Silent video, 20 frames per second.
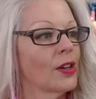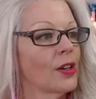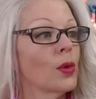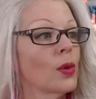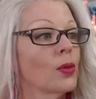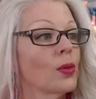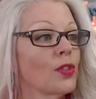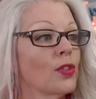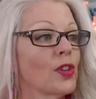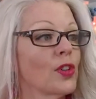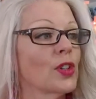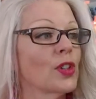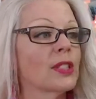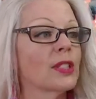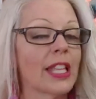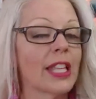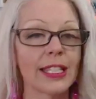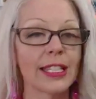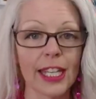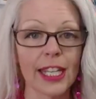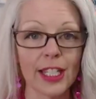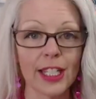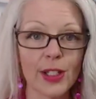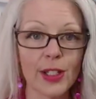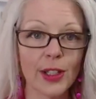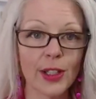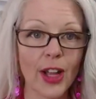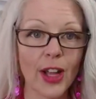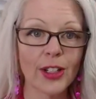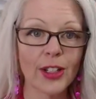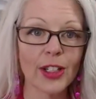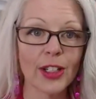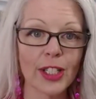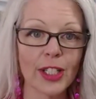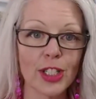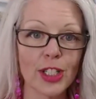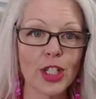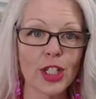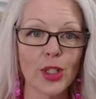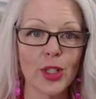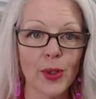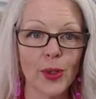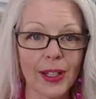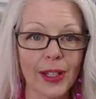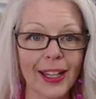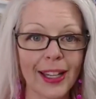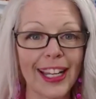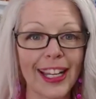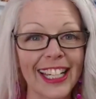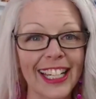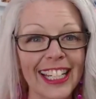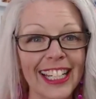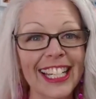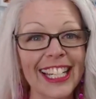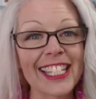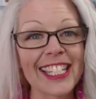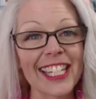Ooh, food that takes you longer to chew because